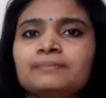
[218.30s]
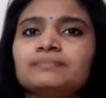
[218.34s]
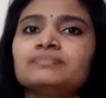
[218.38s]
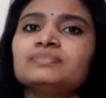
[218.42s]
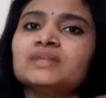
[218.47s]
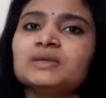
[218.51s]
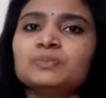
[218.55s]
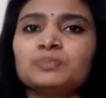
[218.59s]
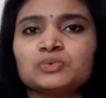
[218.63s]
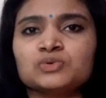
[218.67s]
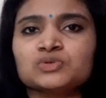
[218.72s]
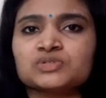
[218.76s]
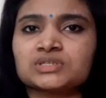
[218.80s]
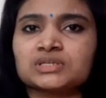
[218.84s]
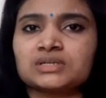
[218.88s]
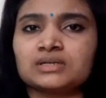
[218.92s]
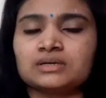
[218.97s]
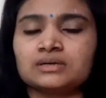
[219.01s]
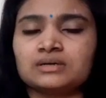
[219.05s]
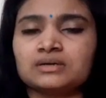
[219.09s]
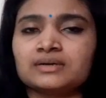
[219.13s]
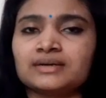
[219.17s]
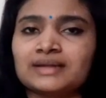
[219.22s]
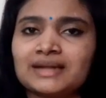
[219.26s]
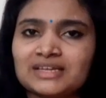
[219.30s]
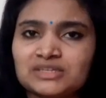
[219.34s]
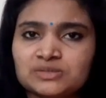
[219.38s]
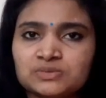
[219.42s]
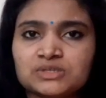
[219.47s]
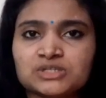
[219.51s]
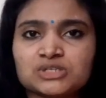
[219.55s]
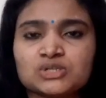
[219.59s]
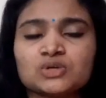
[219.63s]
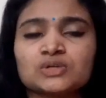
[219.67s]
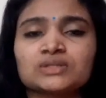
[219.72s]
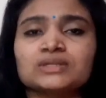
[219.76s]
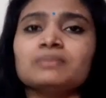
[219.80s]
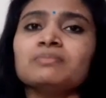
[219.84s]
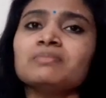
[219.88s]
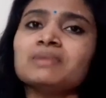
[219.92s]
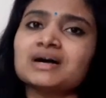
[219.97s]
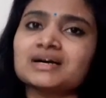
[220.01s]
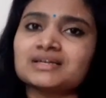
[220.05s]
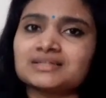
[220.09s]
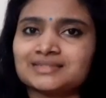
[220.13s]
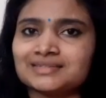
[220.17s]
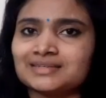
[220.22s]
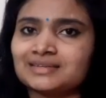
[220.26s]
the post-graduation or the
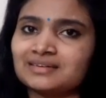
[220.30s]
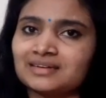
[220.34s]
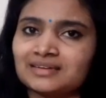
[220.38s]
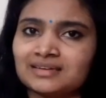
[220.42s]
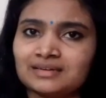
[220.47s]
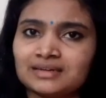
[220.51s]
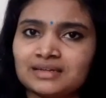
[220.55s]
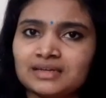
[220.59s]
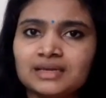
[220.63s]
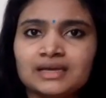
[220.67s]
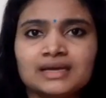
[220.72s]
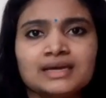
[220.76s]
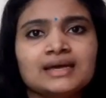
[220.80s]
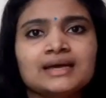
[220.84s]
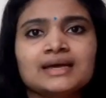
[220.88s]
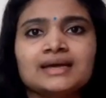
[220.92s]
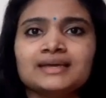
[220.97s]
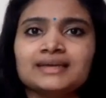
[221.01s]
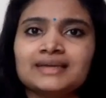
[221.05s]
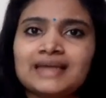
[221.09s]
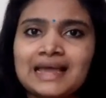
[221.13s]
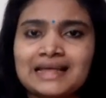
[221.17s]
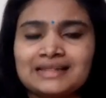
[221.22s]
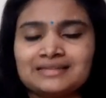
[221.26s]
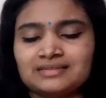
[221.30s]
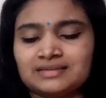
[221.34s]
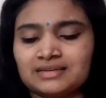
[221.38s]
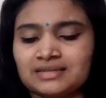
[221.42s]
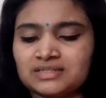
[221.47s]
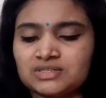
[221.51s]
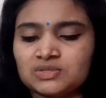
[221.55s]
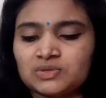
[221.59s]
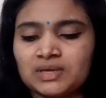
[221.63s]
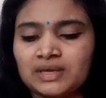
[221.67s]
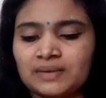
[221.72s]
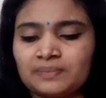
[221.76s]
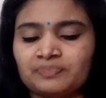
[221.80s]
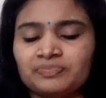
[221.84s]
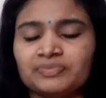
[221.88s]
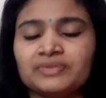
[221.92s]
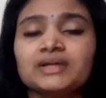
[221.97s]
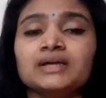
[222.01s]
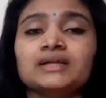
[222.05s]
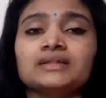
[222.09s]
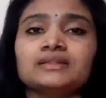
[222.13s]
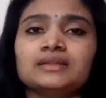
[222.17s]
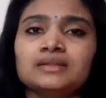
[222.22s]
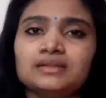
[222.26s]
master degree candidates. Okay,
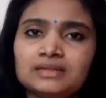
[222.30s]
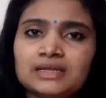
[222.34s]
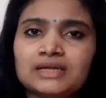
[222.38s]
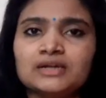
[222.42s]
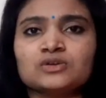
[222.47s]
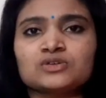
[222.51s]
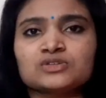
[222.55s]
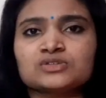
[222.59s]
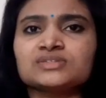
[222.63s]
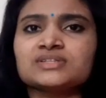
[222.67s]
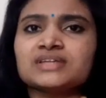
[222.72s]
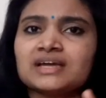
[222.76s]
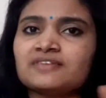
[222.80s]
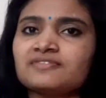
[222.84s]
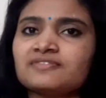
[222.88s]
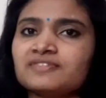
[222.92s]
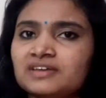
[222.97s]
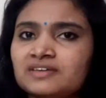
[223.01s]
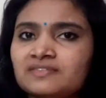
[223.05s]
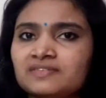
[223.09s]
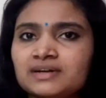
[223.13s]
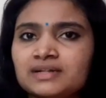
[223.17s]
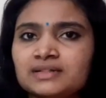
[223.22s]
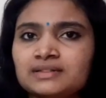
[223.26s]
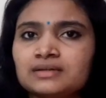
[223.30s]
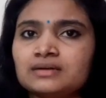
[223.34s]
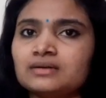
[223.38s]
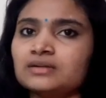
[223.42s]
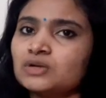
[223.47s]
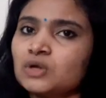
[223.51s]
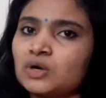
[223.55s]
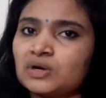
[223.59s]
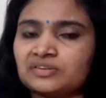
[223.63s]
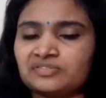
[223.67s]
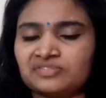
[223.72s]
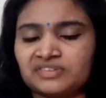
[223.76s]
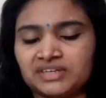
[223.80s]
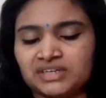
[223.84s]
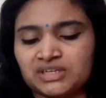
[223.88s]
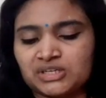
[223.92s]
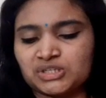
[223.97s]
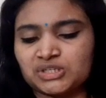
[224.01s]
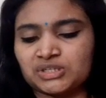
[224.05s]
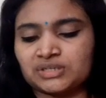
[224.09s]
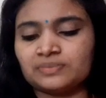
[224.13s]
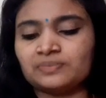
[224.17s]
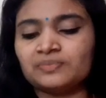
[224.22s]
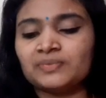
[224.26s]
that also they have given in the
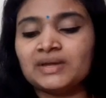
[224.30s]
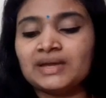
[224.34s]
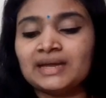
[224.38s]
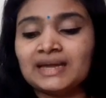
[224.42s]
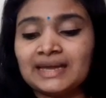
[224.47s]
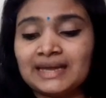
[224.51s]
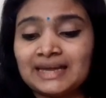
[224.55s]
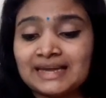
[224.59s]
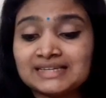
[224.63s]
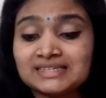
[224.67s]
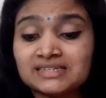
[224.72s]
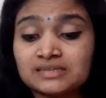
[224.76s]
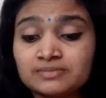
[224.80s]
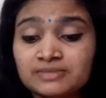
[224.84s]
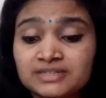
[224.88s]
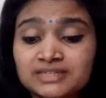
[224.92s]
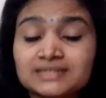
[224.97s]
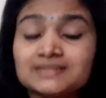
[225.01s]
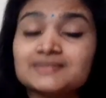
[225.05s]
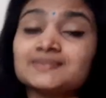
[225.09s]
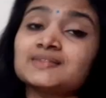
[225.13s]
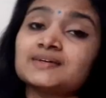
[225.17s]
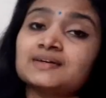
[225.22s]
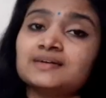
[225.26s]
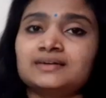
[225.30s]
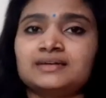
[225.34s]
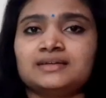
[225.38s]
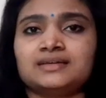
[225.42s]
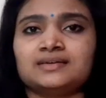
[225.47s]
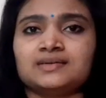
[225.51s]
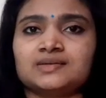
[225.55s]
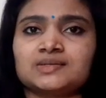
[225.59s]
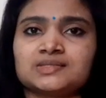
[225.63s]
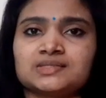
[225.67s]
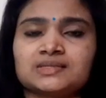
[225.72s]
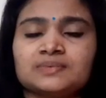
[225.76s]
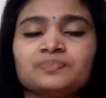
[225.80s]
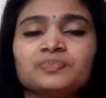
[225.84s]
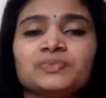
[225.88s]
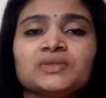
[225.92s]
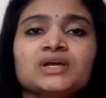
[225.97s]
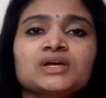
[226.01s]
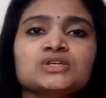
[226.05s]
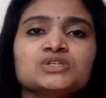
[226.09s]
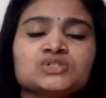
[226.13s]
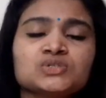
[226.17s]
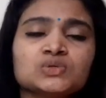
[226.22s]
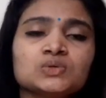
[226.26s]
notification. Age limit is 30 years.
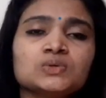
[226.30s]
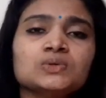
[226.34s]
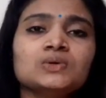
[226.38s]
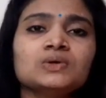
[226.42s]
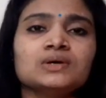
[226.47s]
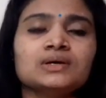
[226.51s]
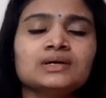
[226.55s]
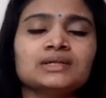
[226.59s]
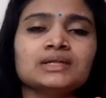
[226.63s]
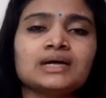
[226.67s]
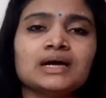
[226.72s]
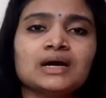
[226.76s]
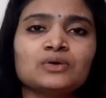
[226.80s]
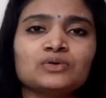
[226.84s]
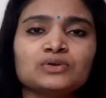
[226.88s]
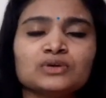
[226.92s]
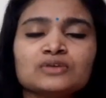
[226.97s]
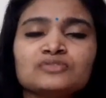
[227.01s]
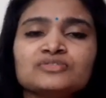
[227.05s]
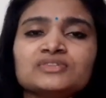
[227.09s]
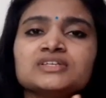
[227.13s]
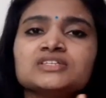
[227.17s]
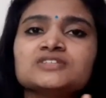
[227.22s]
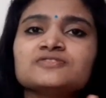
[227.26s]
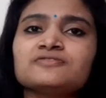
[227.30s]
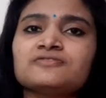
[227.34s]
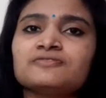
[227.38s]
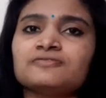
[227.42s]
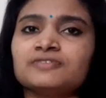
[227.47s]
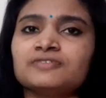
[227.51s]
So out of this